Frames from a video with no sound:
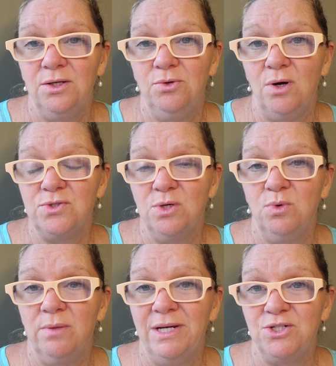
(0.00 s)
You also
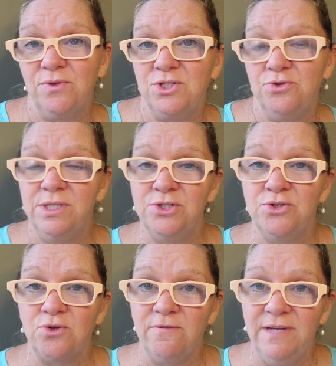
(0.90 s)
want to make sure that your
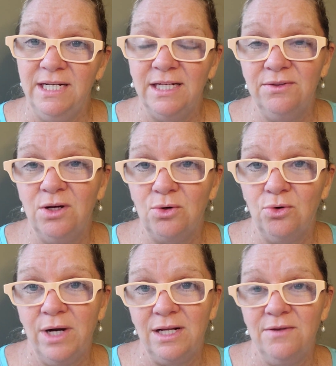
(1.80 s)
dentures are fitting in there
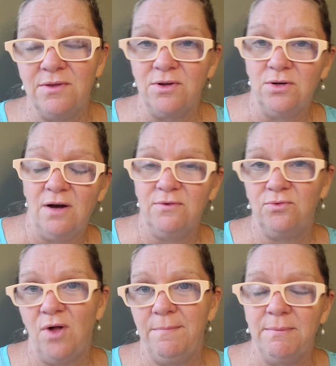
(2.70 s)
correctly, that they're not
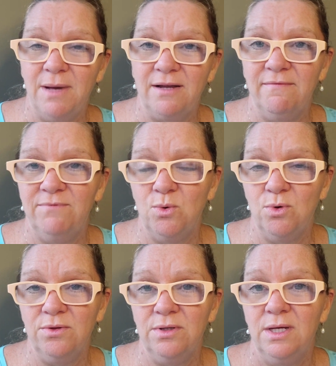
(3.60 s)
flopping back and
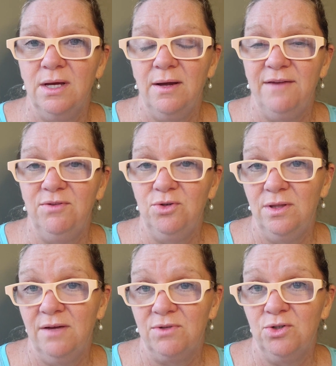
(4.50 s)
forth.
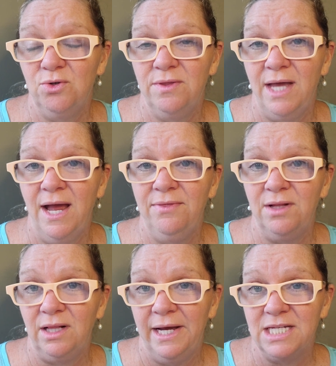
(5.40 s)
If they're doing that, the
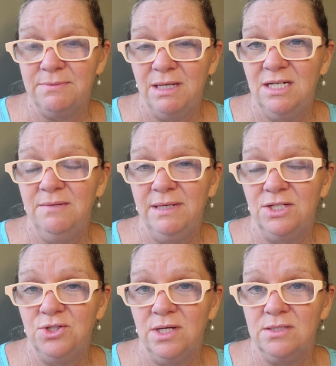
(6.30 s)
clasp may need to be
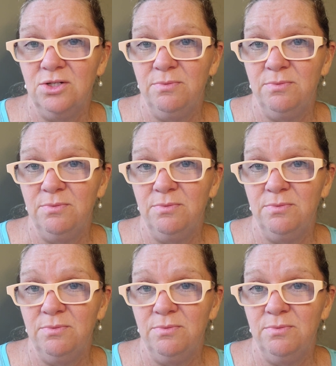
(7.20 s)
adjusted.